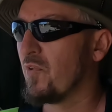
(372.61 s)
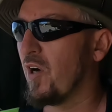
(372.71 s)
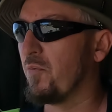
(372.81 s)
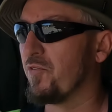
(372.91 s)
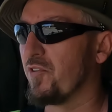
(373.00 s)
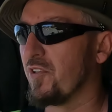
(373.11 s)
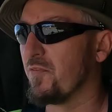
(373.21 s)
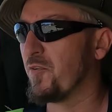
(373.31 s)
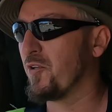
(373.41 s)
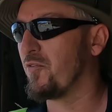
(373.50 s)
Obviously,
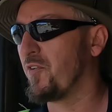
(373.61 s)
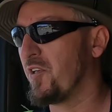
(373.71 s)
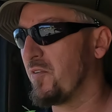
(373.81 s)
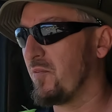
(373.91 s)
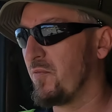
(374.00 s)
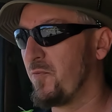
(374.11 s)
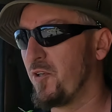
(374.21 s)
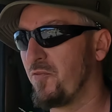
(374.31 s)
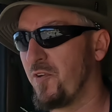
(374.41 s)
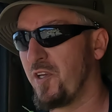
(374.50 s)
the first
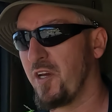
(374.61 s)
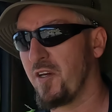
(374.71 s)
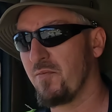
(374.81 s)
video.